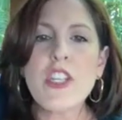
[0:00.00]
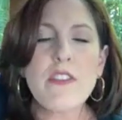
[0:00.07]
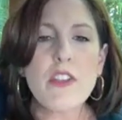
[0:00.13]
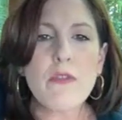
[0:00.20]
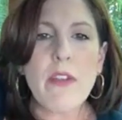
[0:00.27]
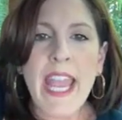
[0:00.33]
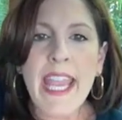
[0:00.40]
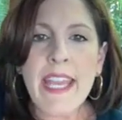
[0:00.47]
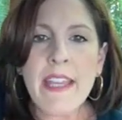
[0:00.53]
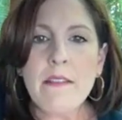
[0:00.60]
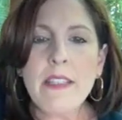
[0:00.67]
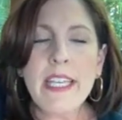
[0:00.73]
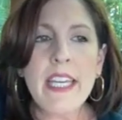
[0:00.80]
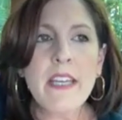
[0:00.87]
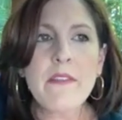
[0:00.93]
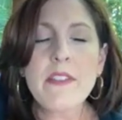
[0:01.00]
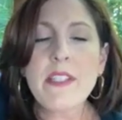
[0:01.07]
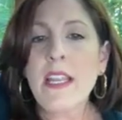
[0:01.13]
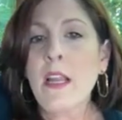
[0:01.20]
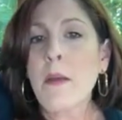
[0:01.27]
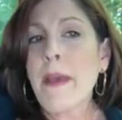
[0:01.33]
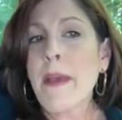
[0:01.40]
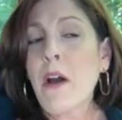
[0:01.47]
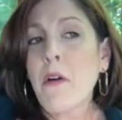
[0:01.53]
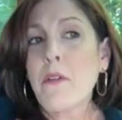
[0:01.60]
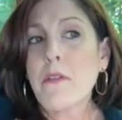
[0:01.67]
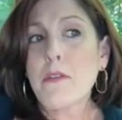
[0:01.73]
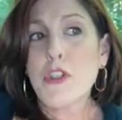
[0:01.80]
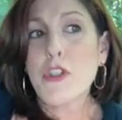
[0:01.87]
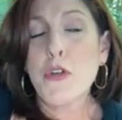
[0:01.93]
The aide leaves, and
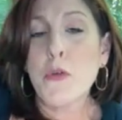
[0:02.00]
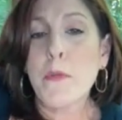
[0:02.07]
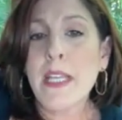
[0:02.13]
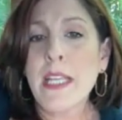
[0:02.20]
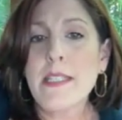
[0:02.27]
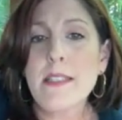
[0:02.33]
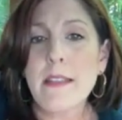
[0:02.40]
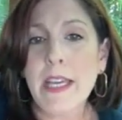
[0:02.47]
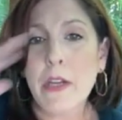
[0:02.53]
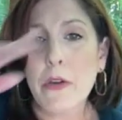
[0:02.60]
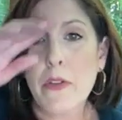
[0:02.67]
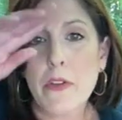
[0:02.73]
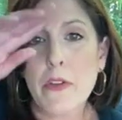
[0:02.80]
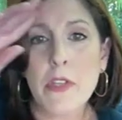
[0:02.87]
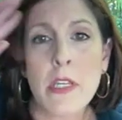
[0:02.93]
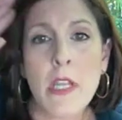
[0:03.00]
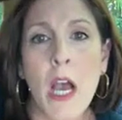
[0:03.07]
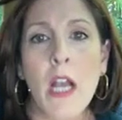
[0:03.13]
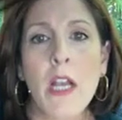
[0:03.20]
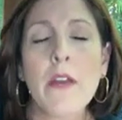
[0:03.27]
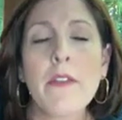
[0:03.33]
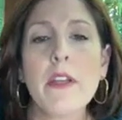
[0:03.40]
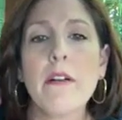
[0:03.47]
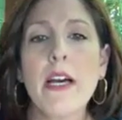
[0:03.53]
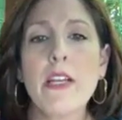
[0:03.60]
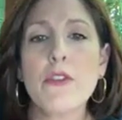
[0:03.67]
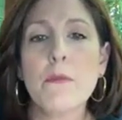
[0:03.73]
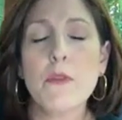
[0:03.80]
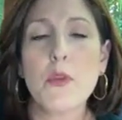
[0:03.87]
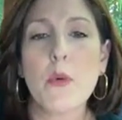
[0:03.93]
about 2 minutes later, there's a knock on the
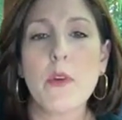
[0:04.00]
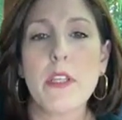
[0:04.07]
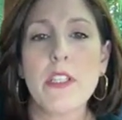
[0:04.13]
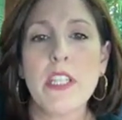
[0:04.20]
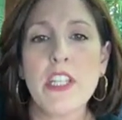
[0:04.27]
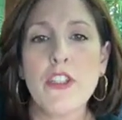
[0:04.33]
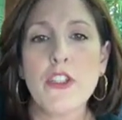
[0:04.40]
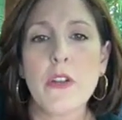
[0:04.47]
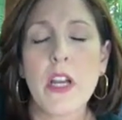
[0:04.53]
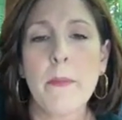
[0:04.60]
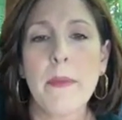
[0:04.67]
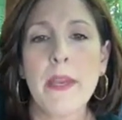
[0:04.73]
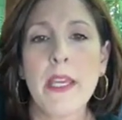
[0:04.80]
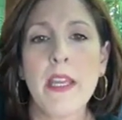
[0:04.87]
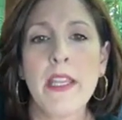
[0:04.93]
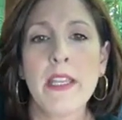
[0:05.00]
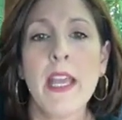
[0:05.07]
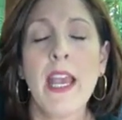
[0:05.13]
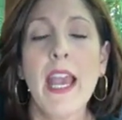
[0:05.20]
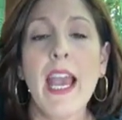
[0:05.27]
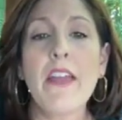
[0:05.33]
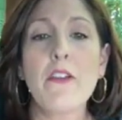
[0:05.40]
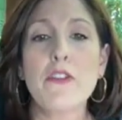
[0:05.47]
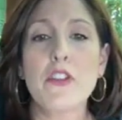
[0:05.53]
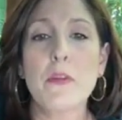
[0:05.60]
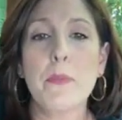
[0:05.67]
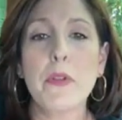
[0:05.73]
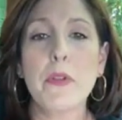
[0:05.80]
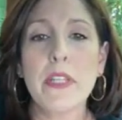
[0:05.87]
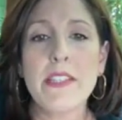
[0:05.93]
classroom door, the teacher coming in, and there's
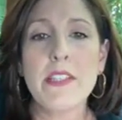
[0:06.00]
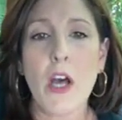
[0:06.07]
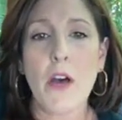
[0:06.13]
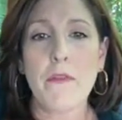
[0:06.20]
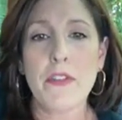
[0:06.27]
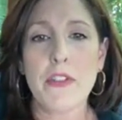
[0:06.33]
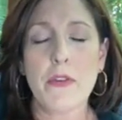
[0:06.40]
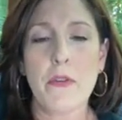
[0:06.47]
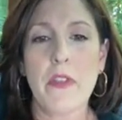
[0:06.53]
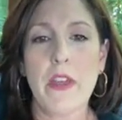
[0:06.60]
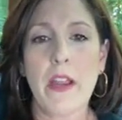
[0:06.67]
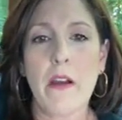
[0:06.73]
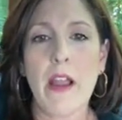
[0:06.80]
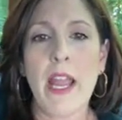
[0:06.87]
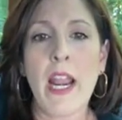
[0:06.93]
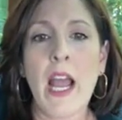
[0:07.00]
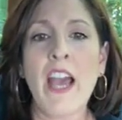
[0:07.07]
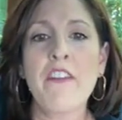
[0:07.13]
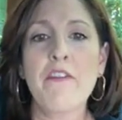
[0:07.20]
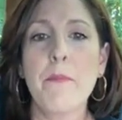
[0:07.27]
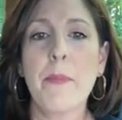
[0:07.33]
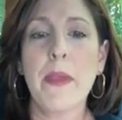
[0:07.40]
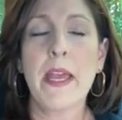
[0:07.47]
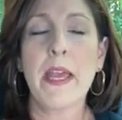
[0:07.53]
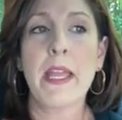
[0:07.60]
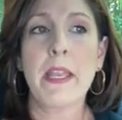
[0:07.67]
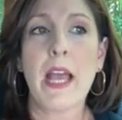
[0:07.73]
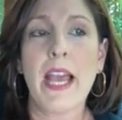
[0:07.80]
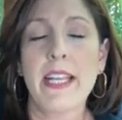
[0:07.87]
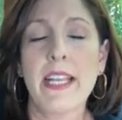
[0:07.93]
a police officer there, and I've
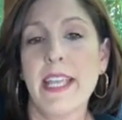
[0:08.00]
been